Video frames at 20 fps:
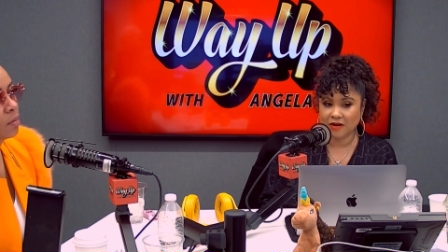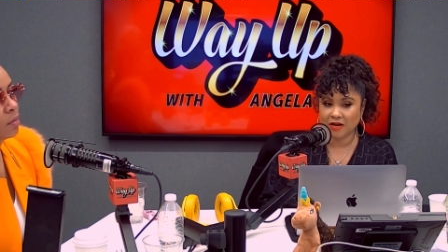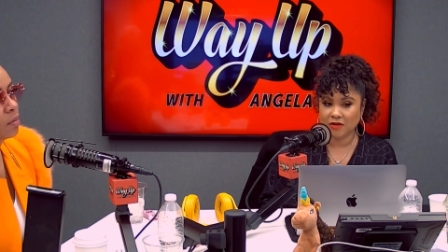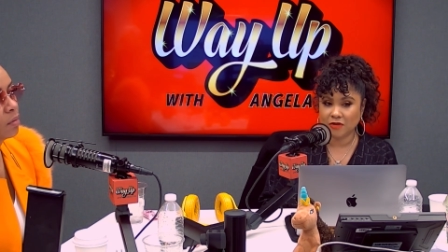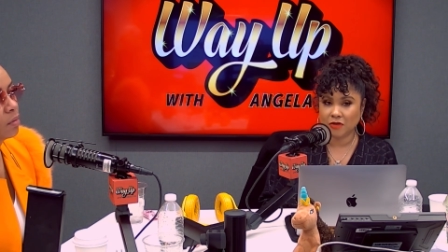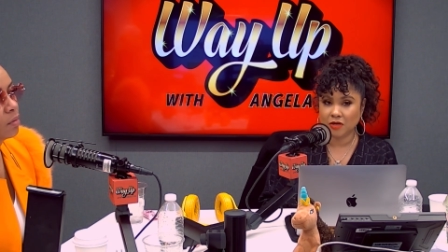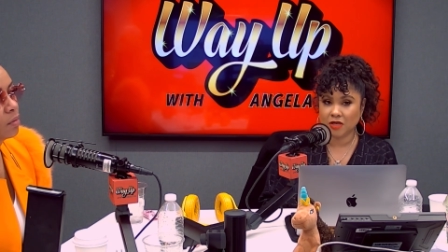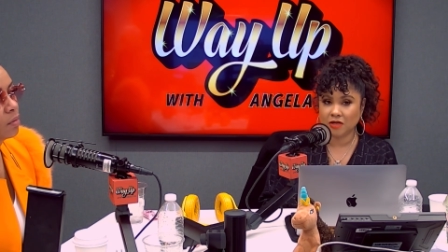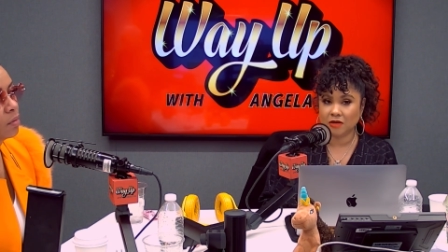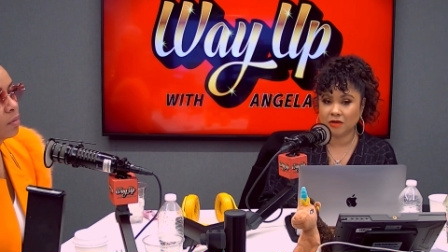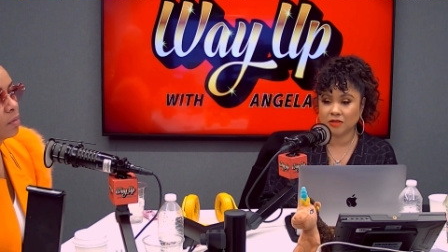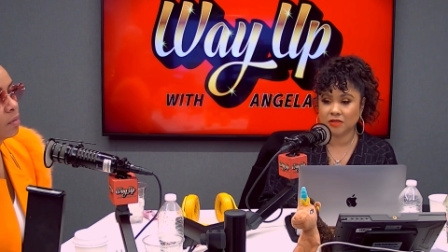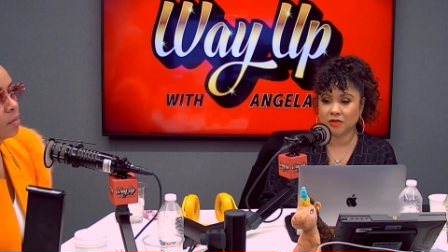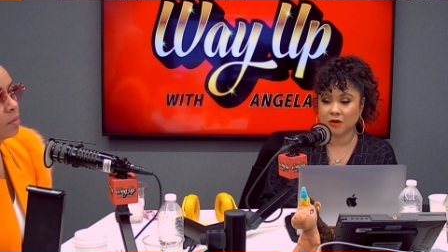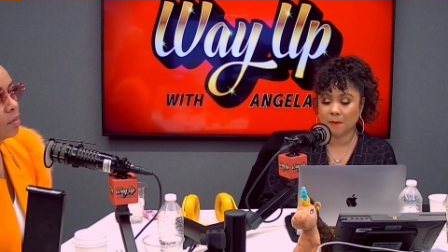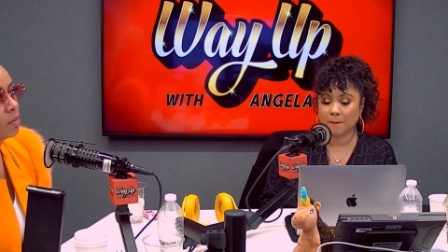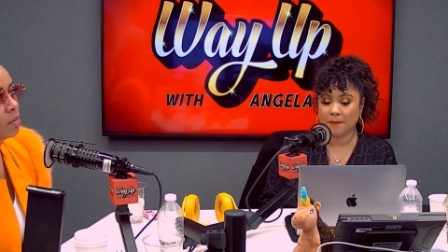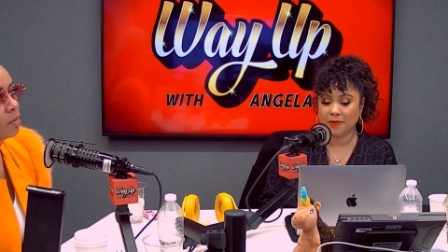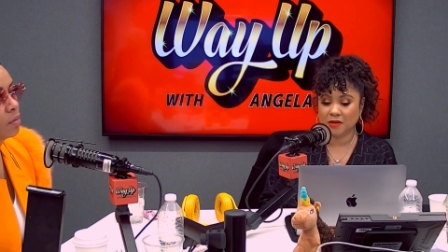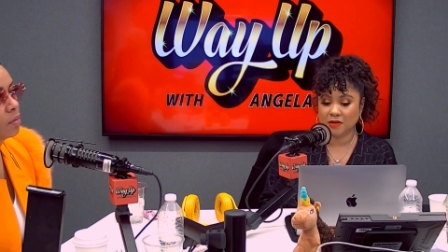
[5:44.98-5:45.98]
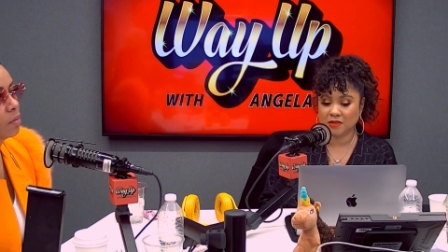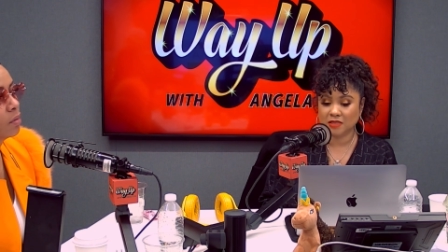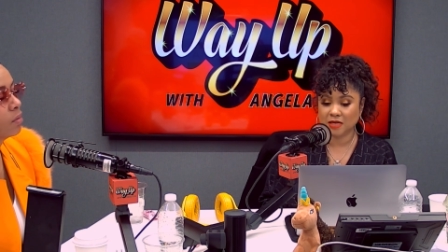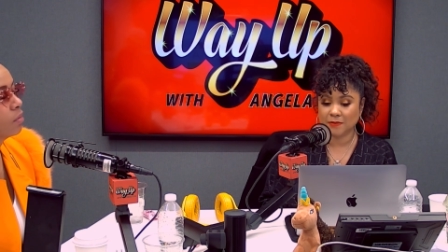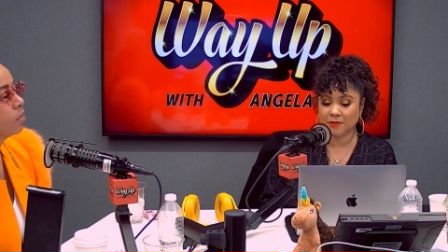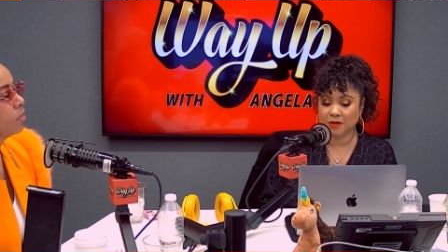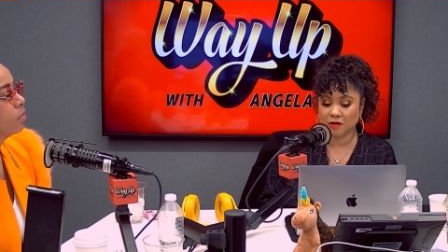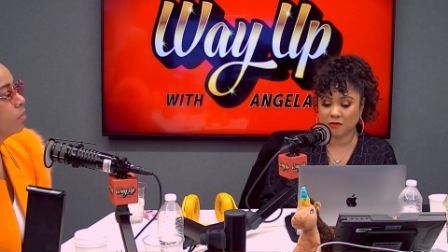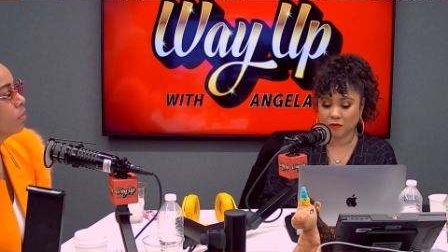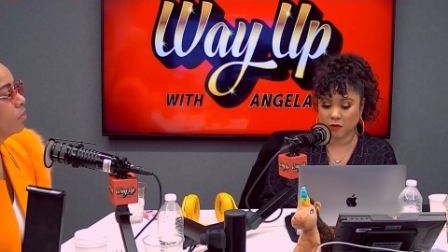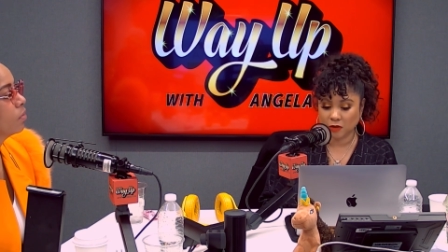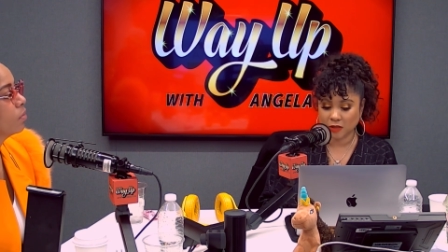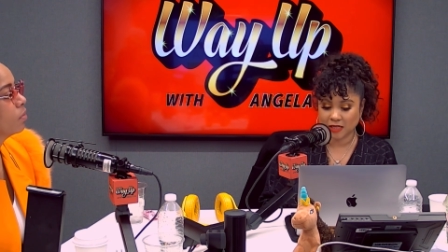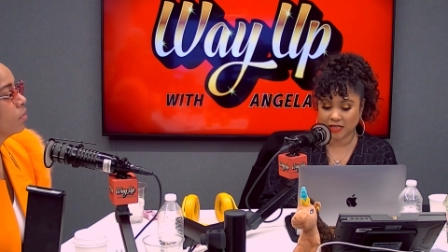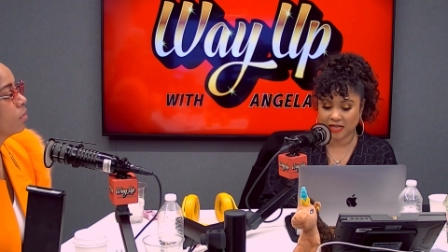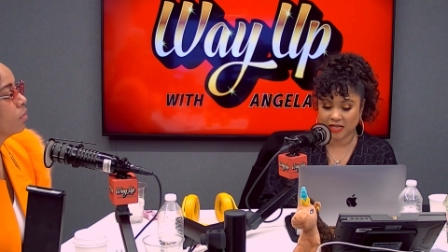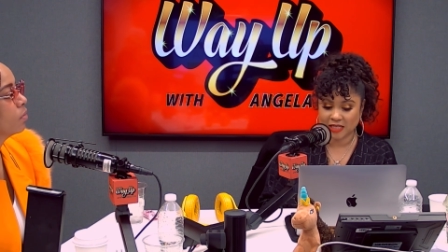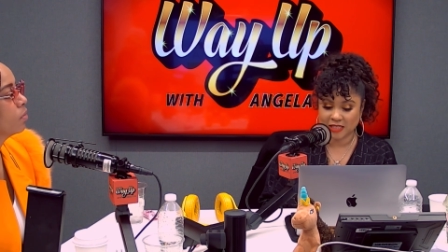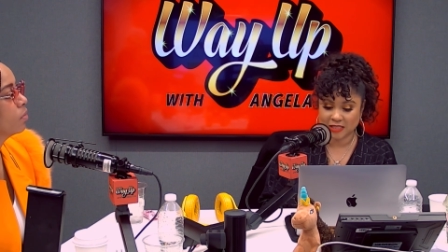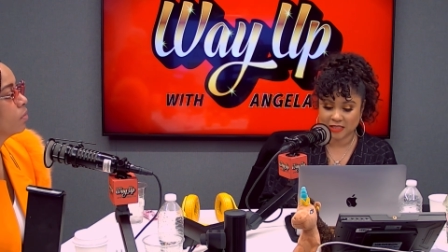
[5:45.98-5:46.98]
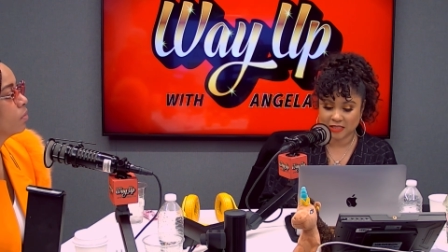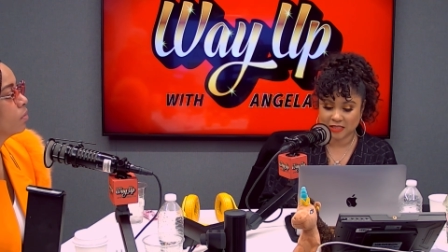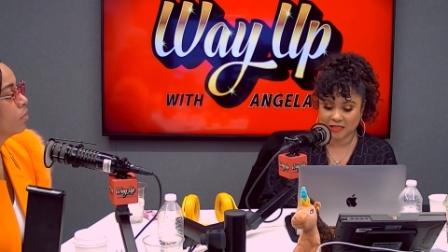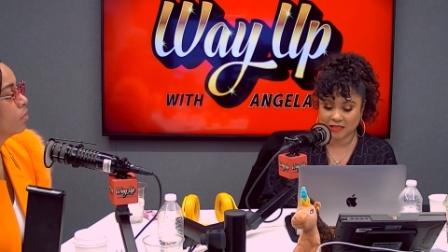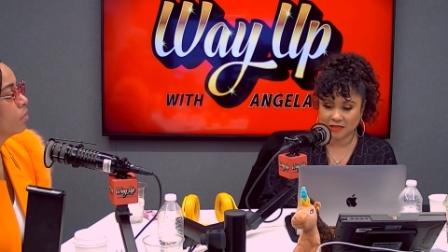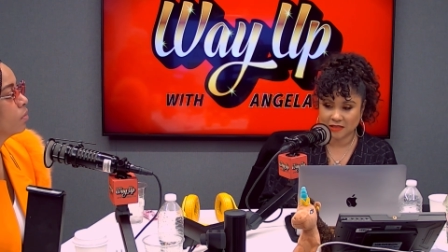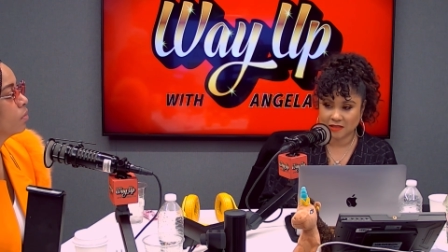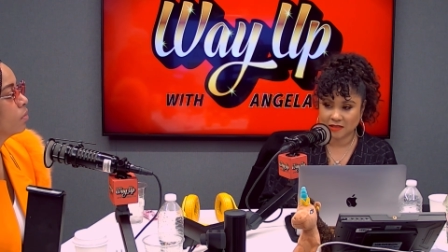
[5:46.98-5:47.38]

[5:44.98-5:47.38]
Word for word: you can also build up your Rolodex.